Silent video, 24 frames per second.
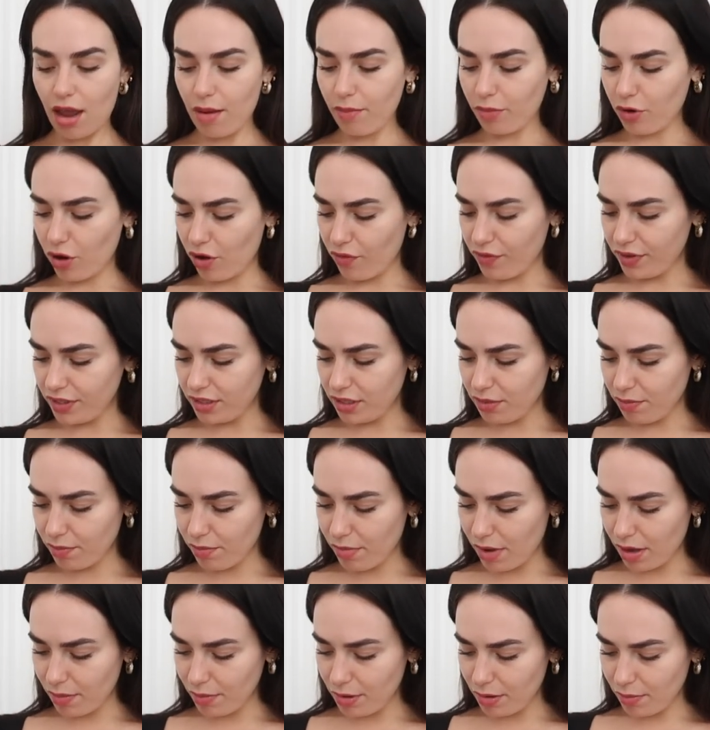I'm nervous it
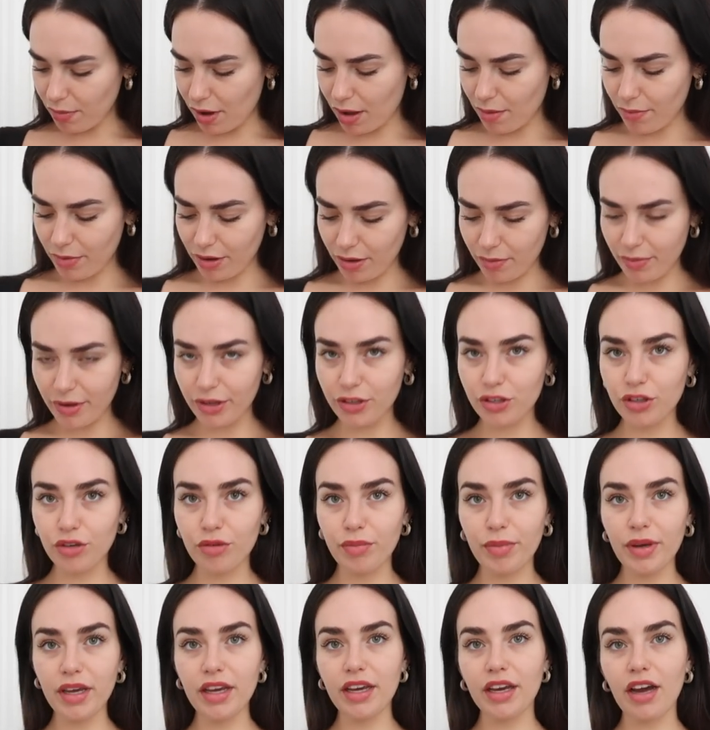maybe might be a bit too
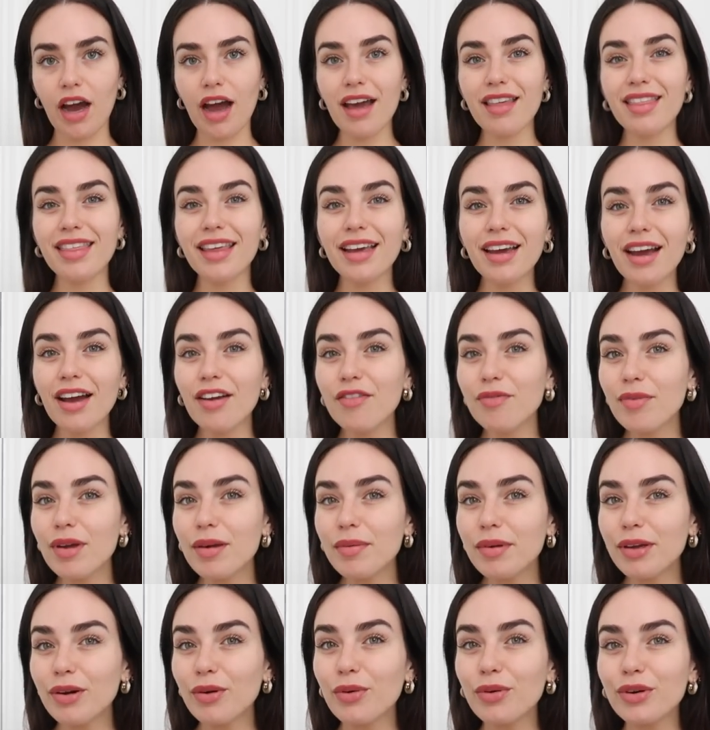big. I think I've
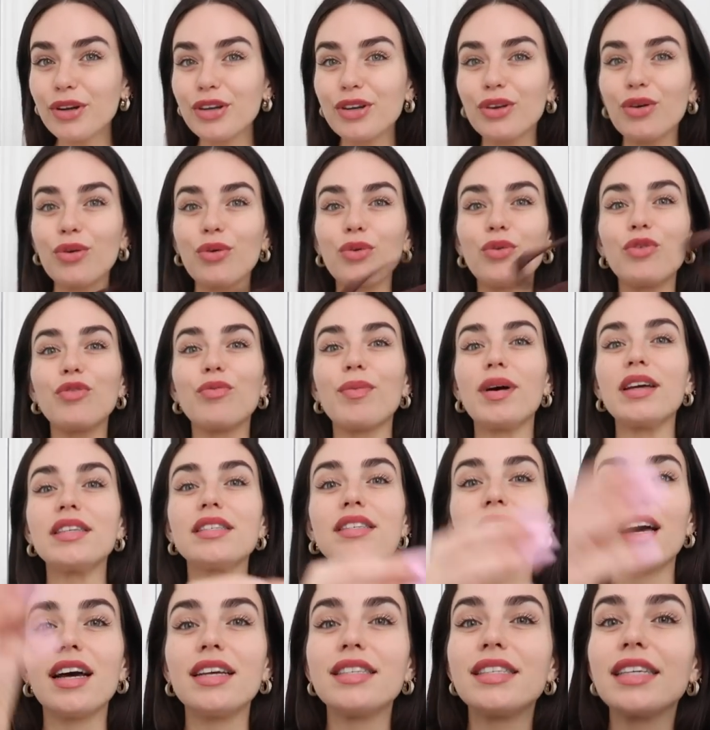maybe ordered all of my
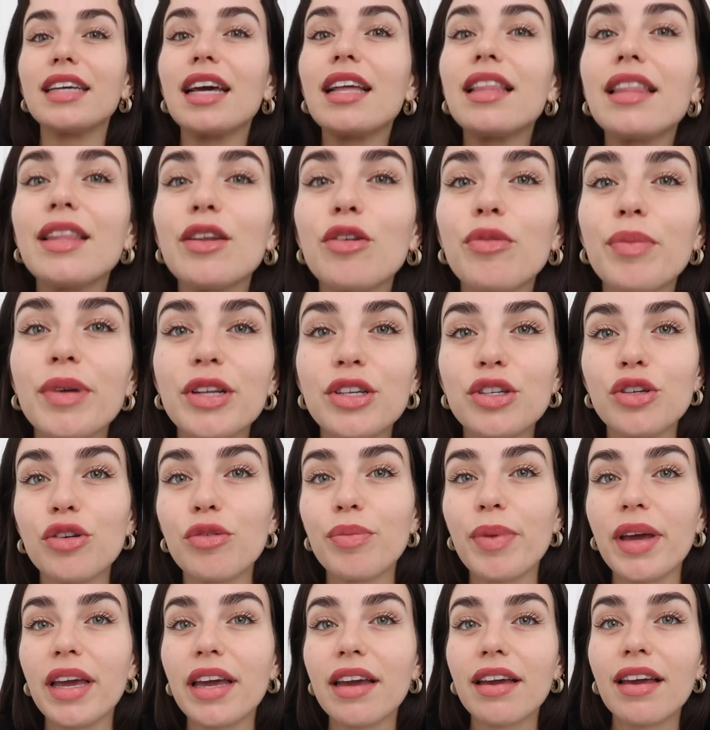sizing a little bit too
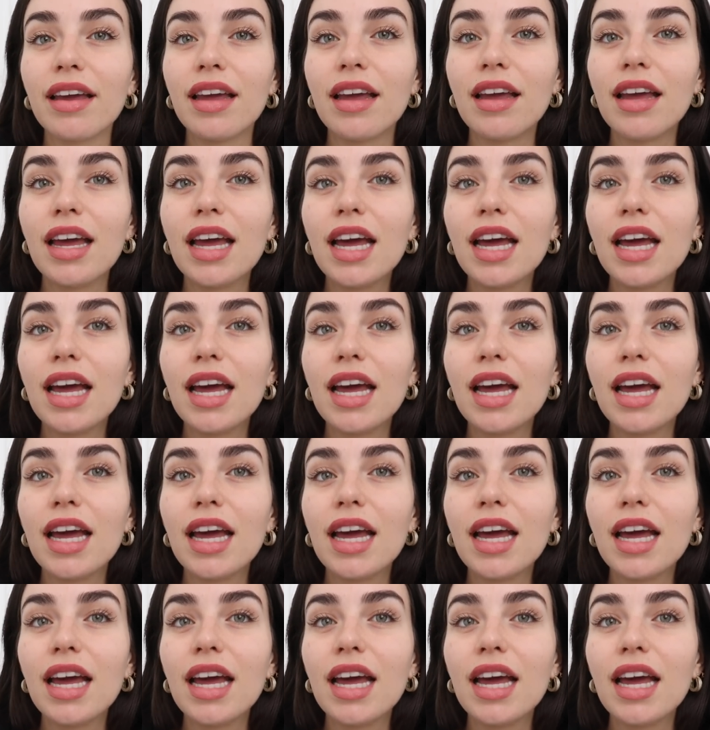big.